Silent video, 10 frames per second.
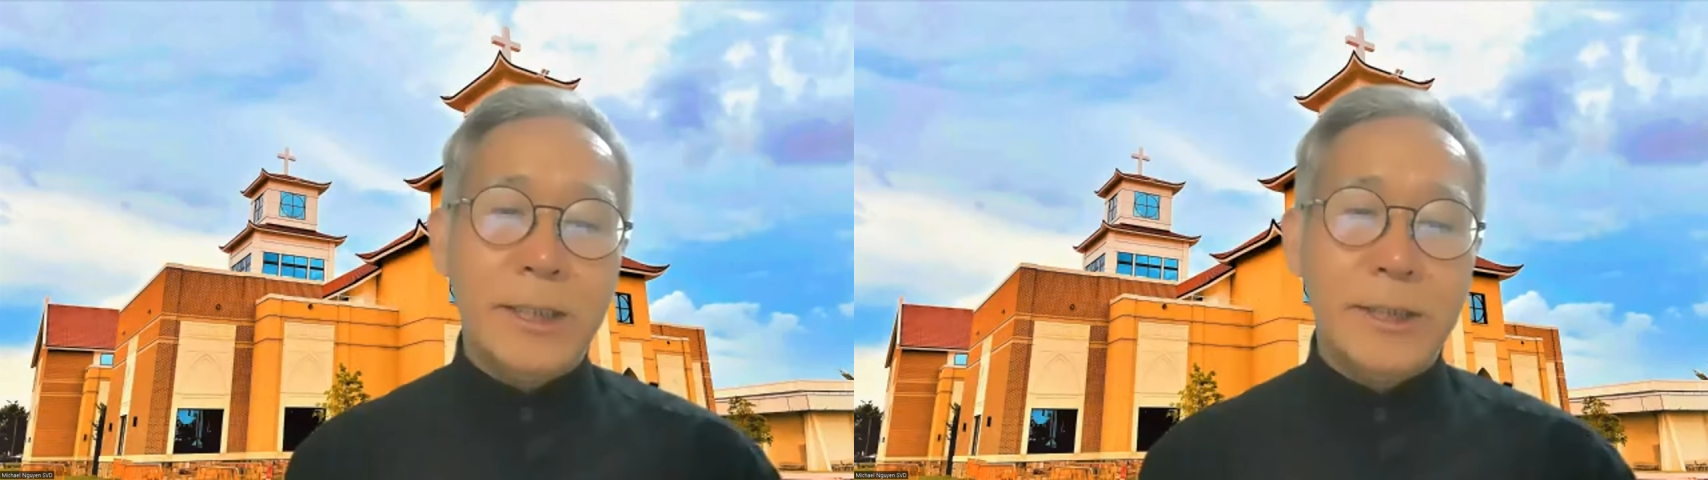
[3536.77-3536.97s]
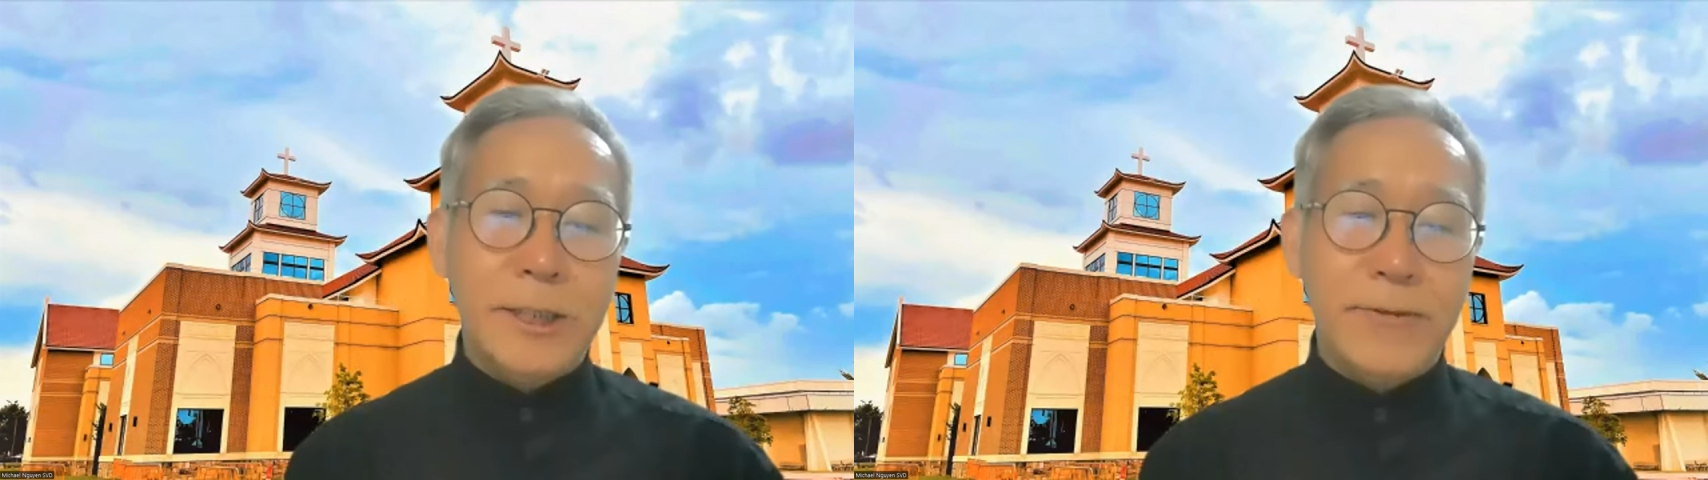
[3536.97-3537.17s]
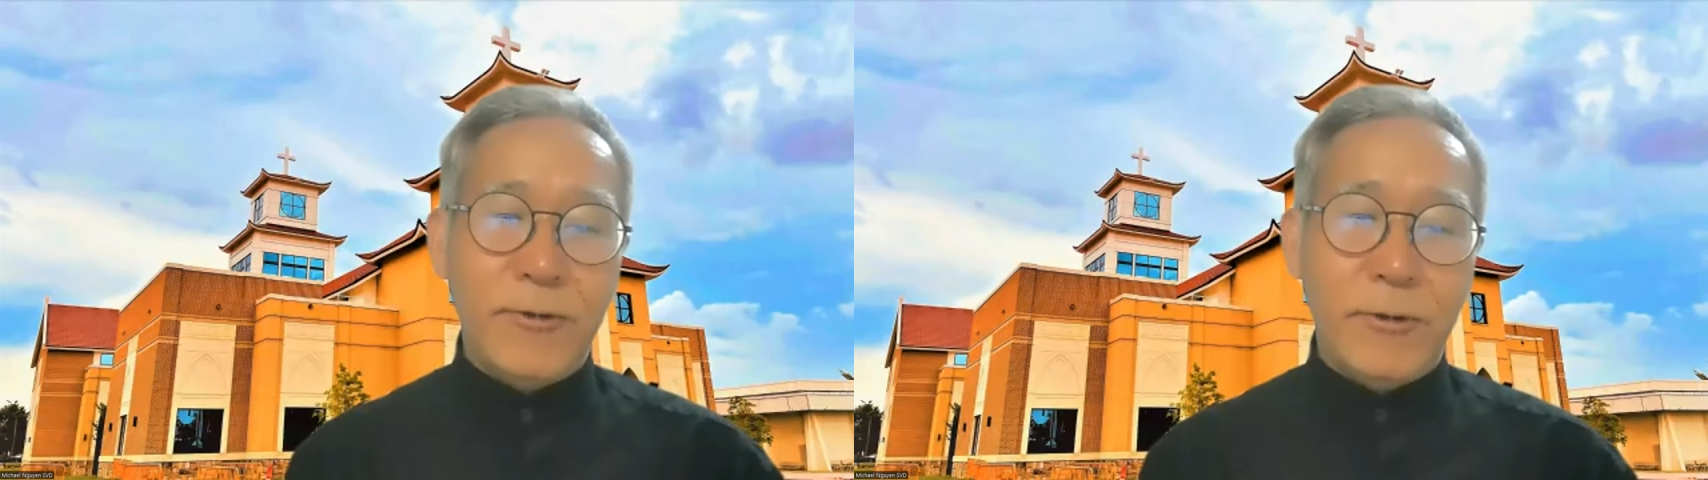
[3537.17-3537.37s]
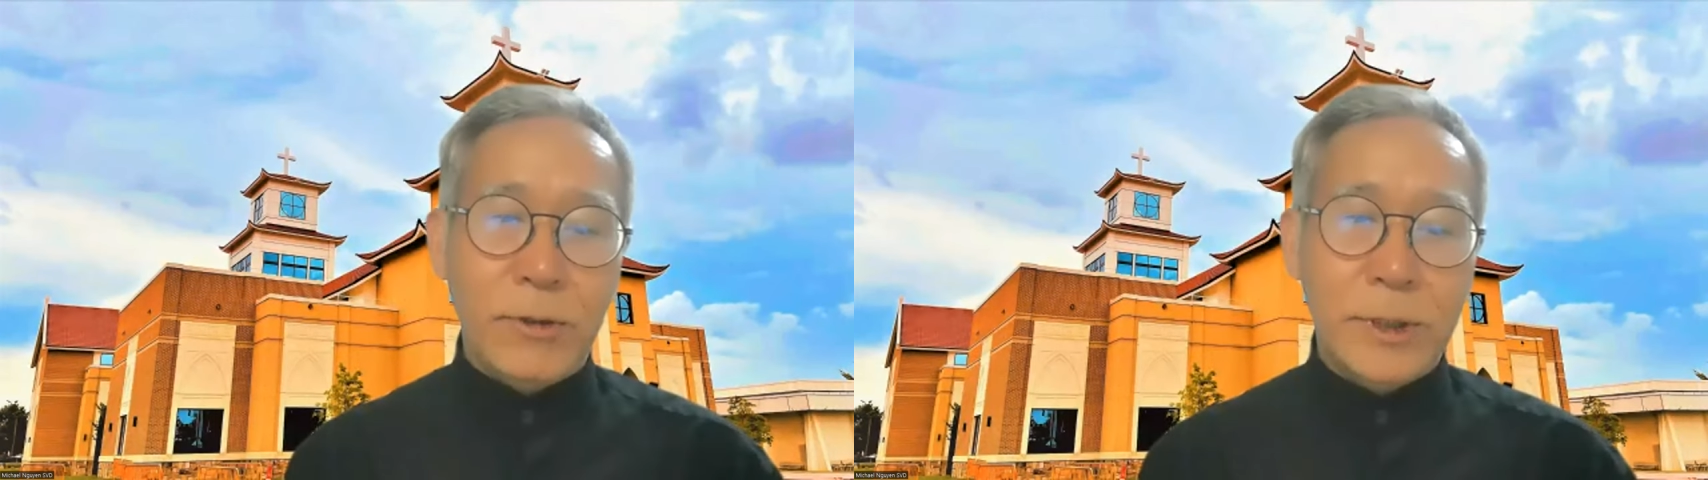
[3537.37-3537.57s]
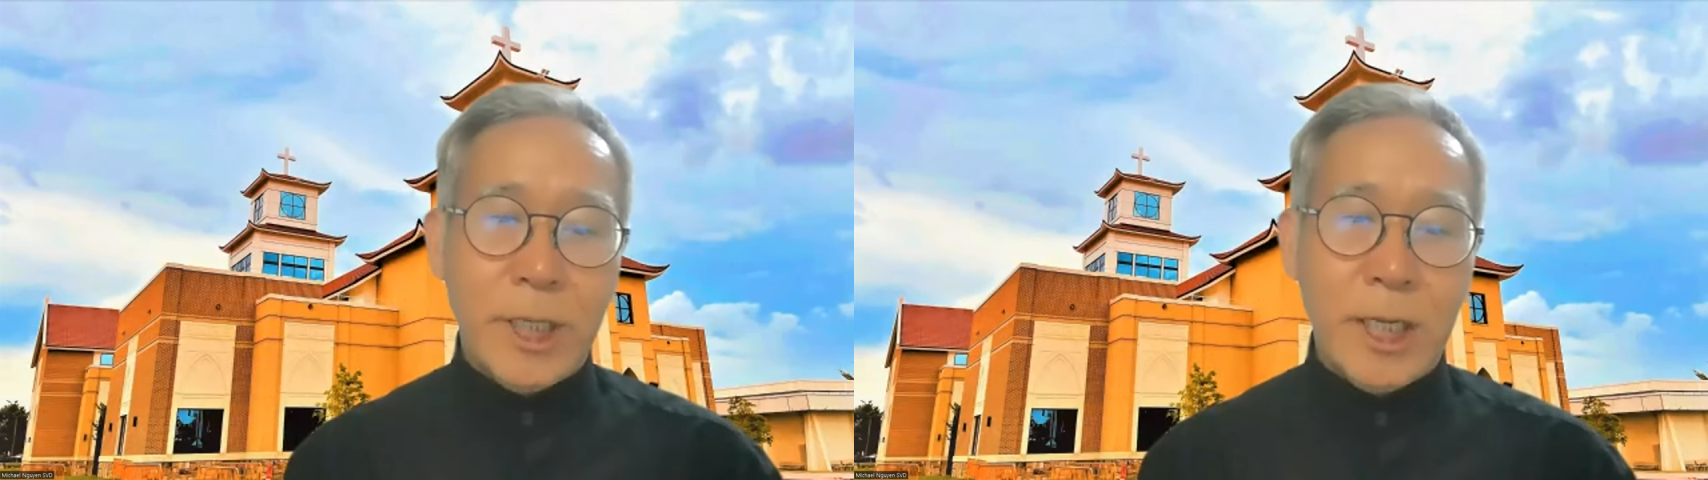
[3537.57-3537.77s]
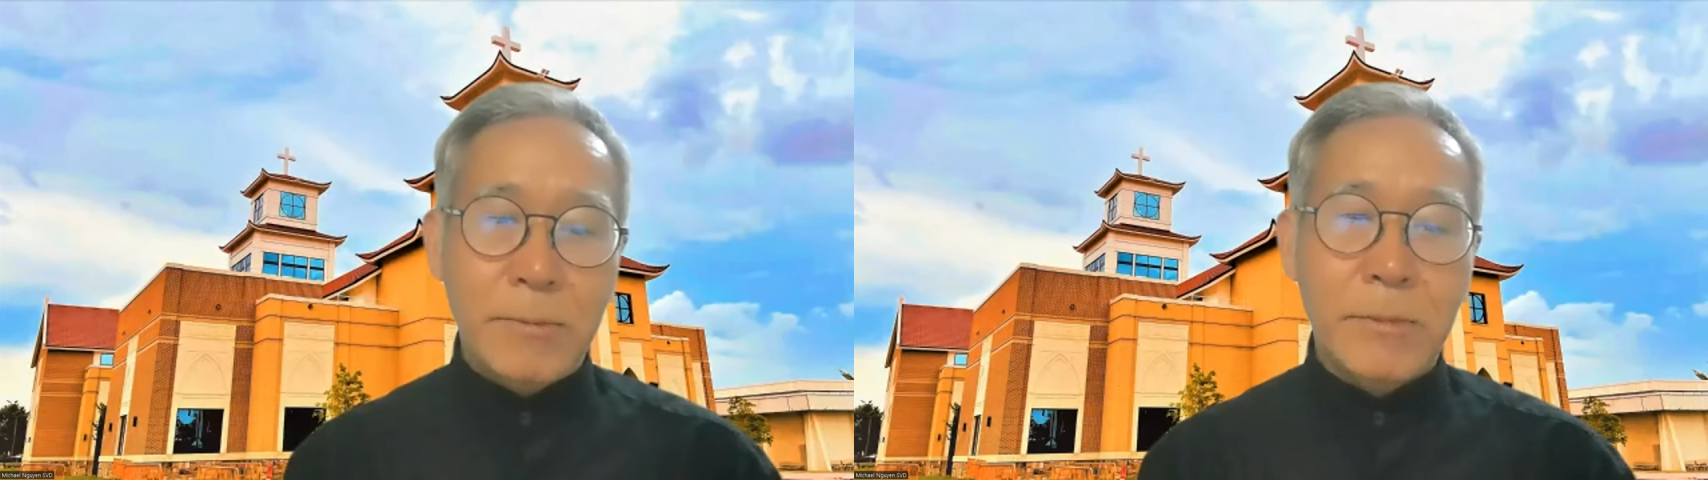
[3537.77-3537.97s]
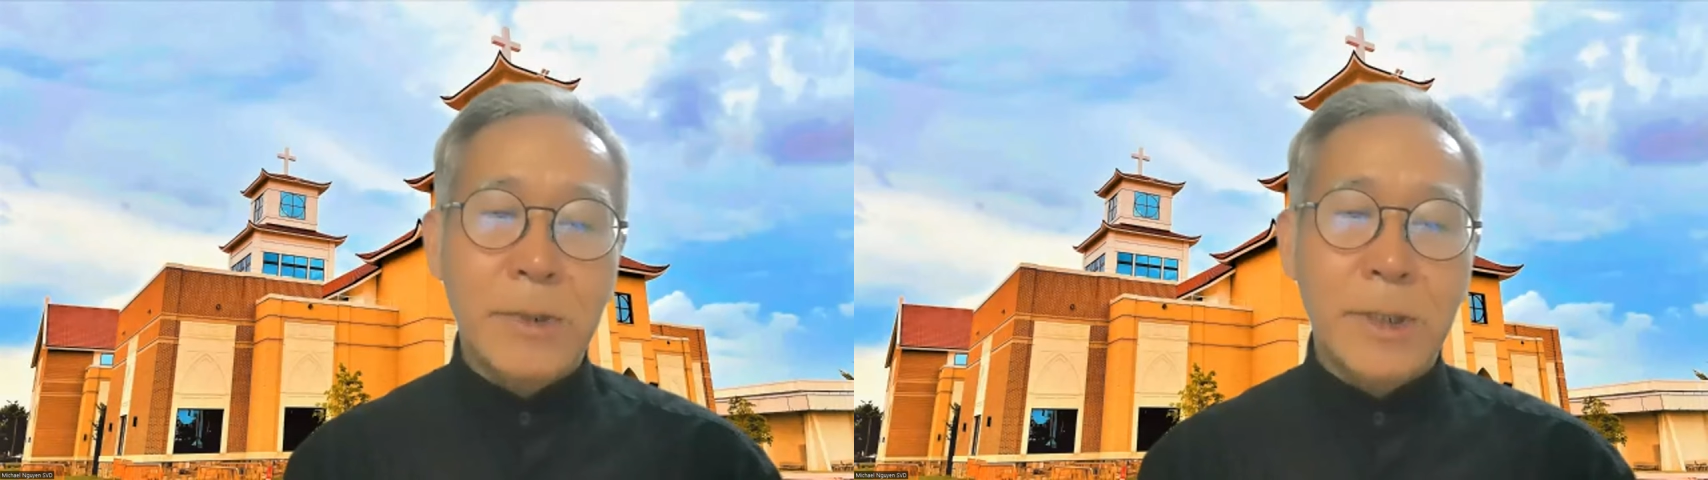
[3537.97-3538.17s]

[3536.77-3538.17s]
and working in PNG for